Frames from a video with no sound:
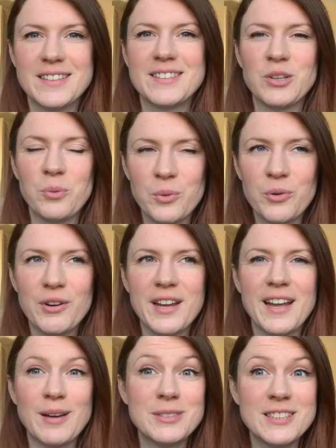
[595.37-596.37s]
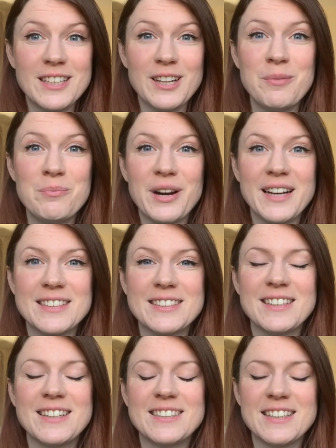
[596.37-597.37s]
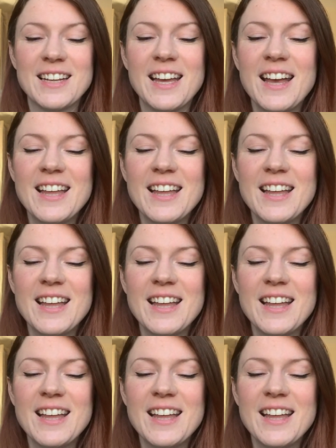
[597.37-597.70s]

Don't worry, I'm still in practice nursing.